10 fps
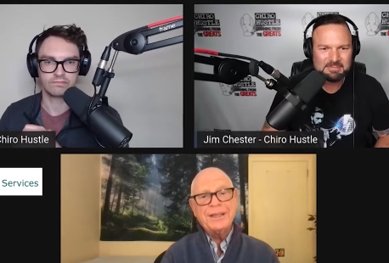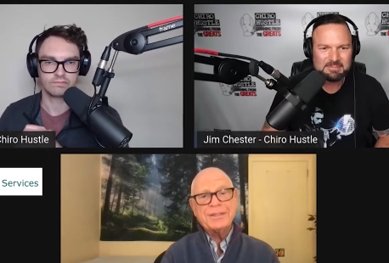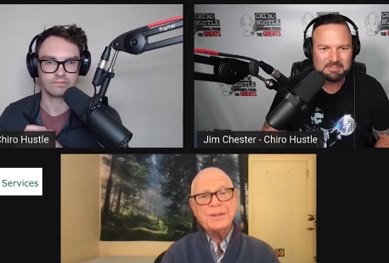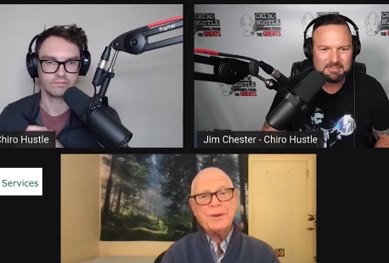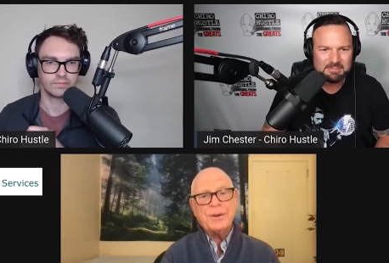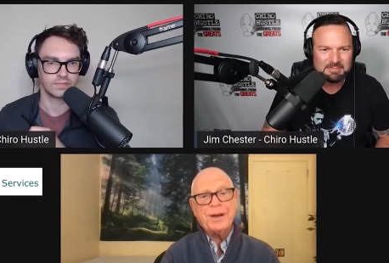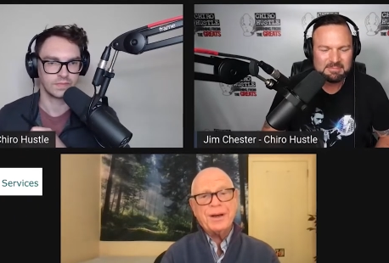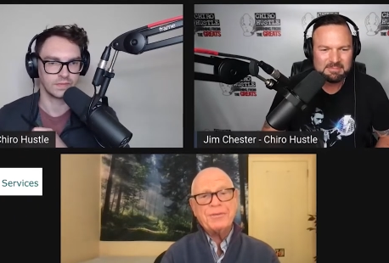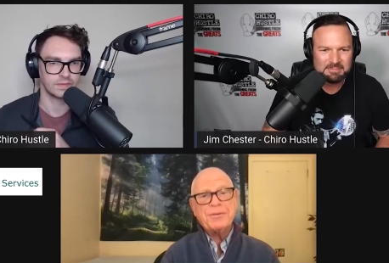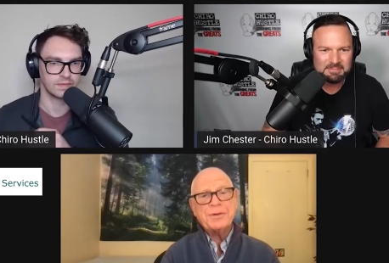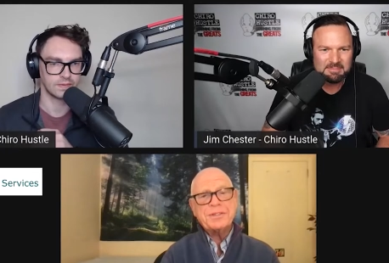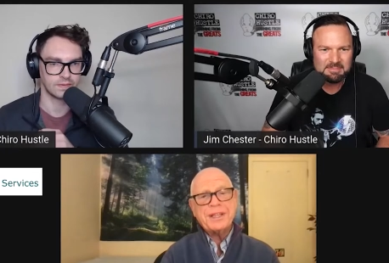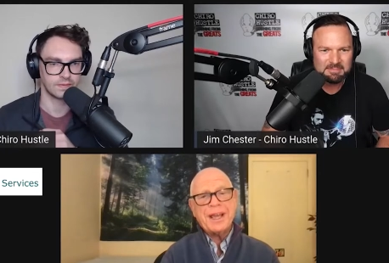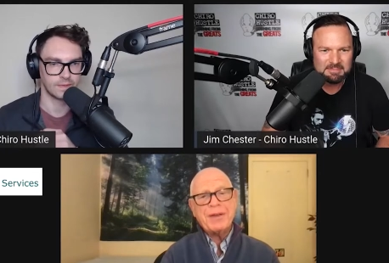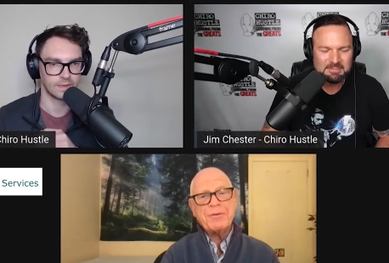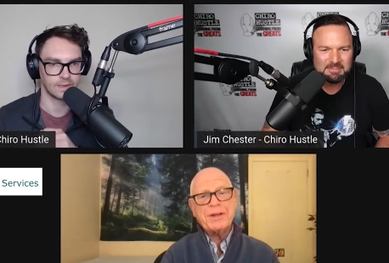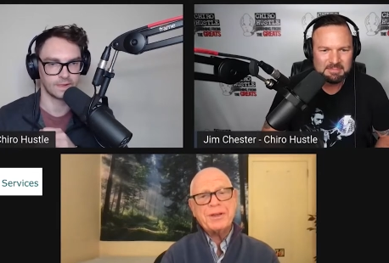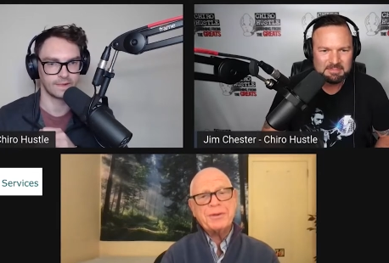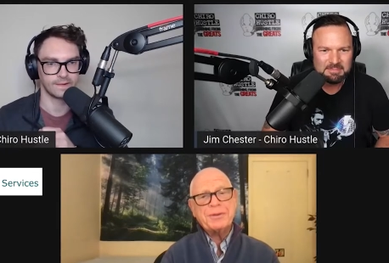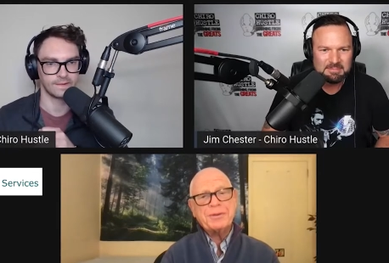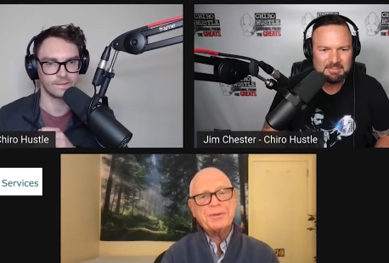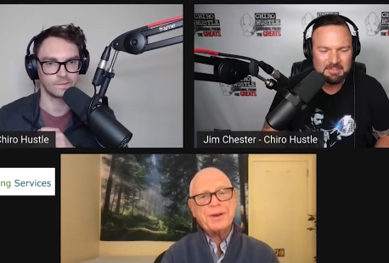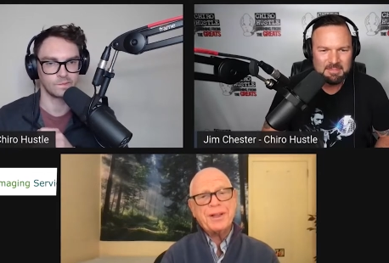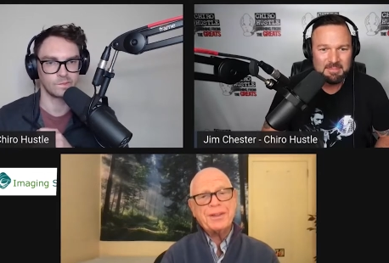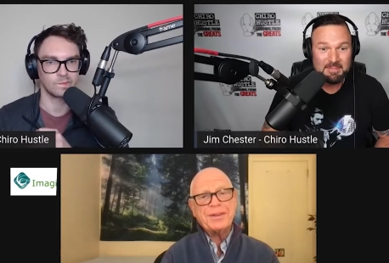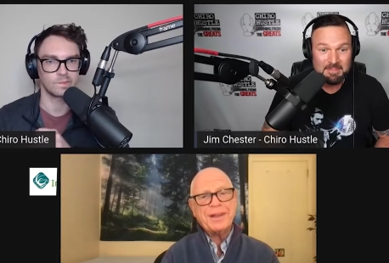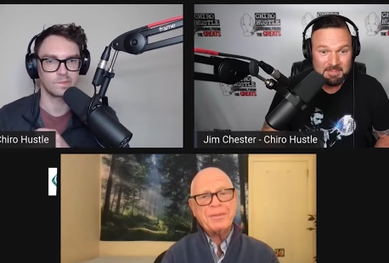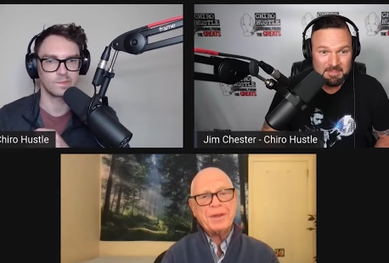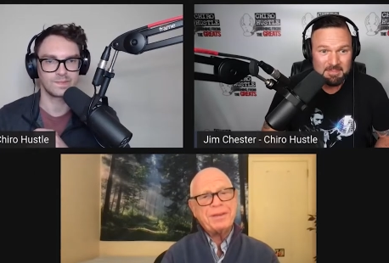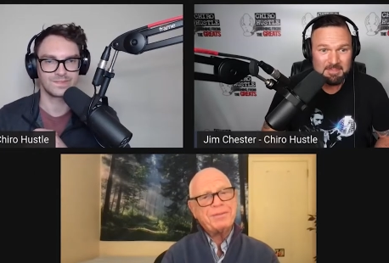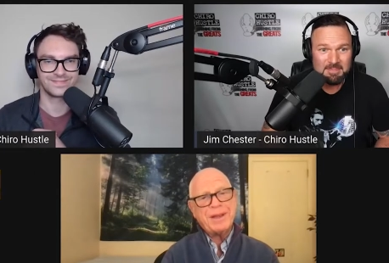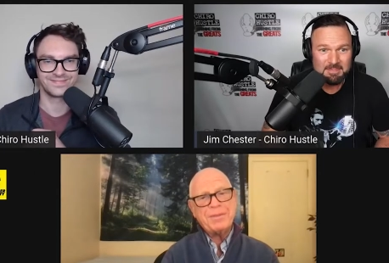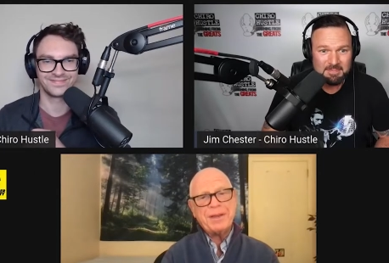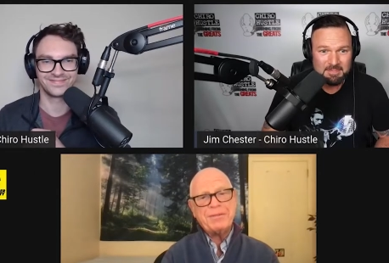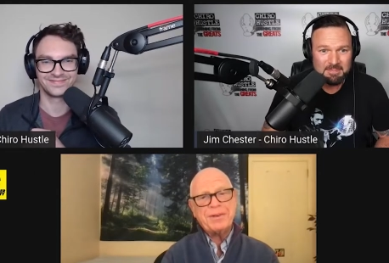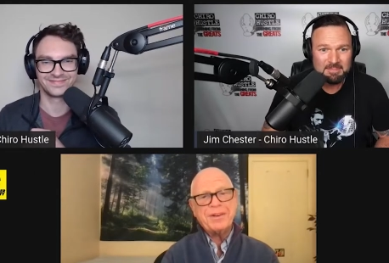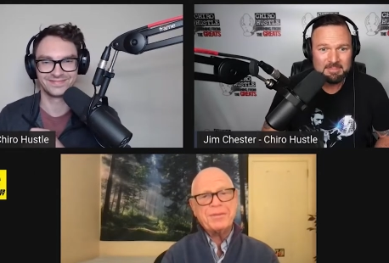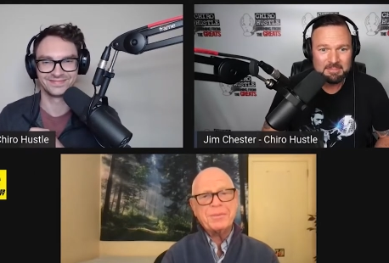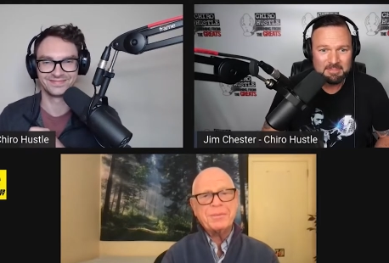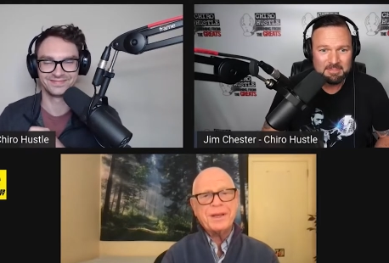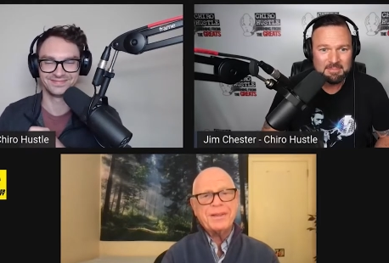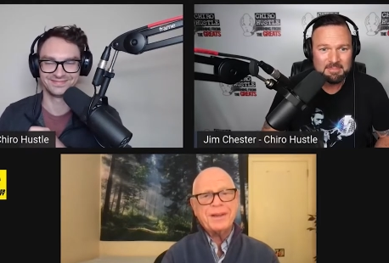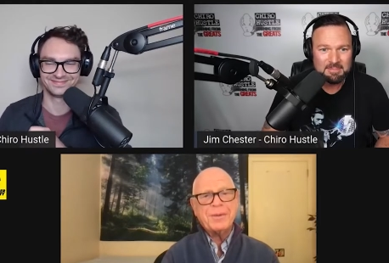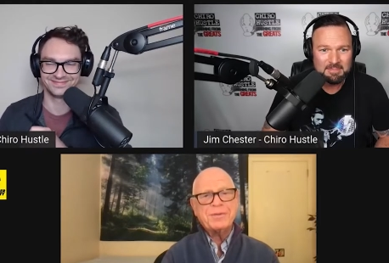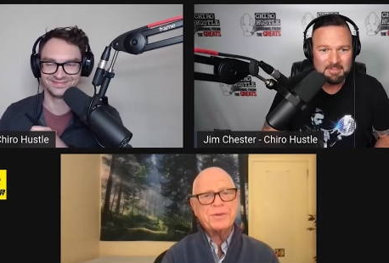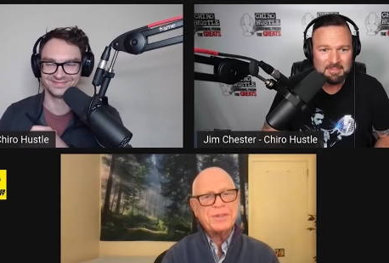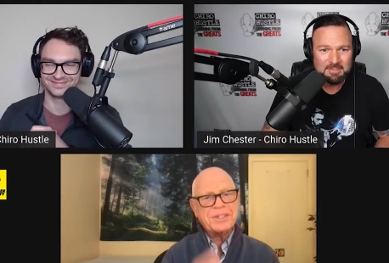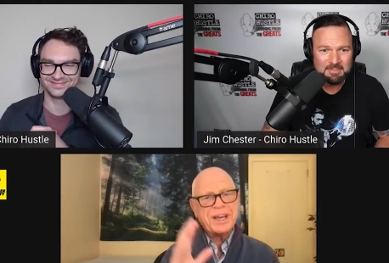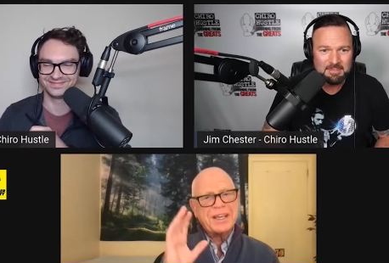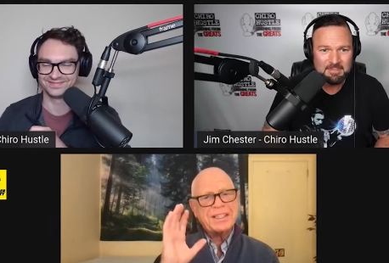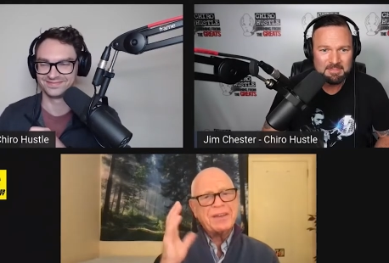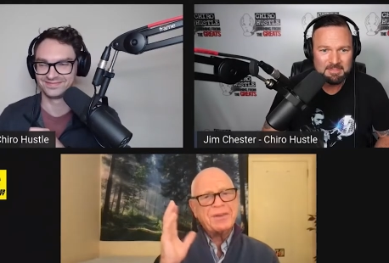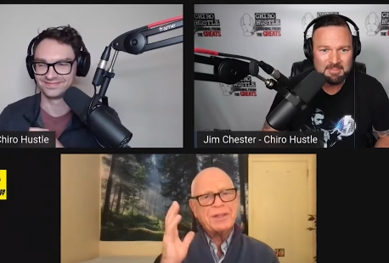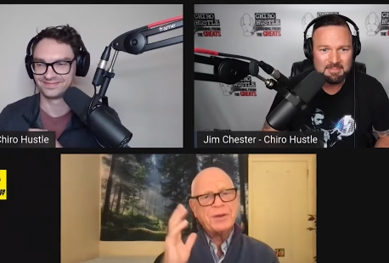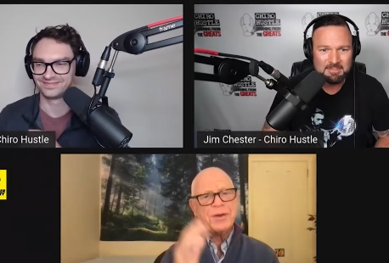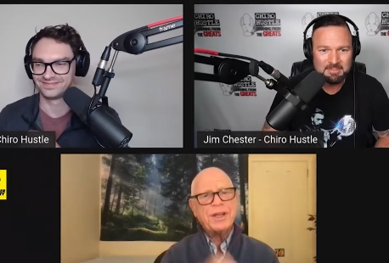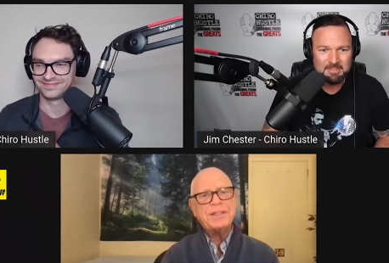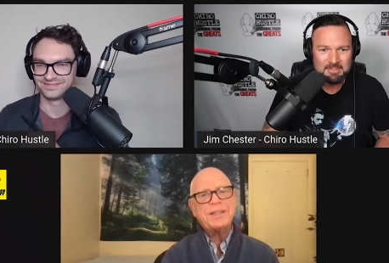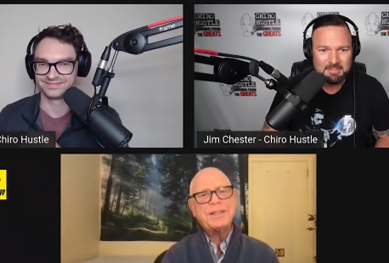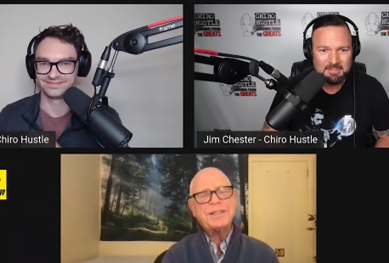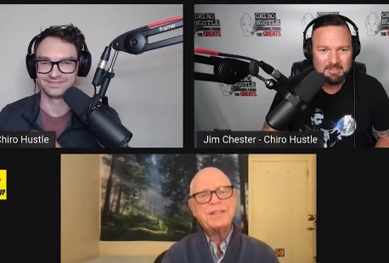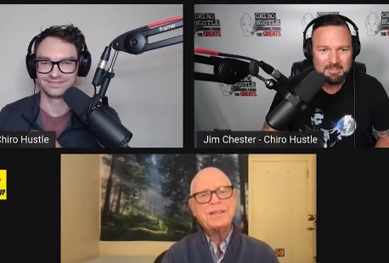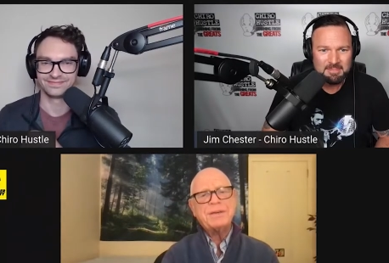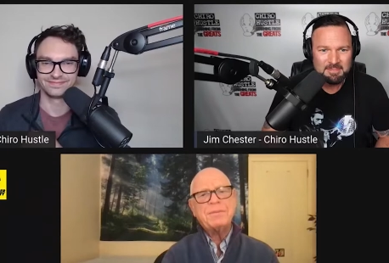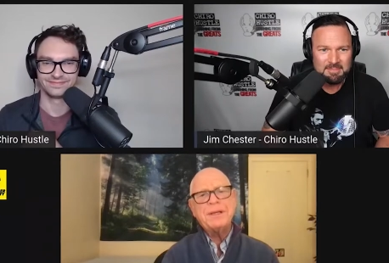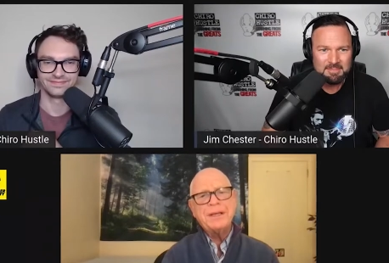Speaker 1: So uh, unfortunately, I ridiculed her father. I made I made fun of him. You know, I was very scientifically oriented at the time,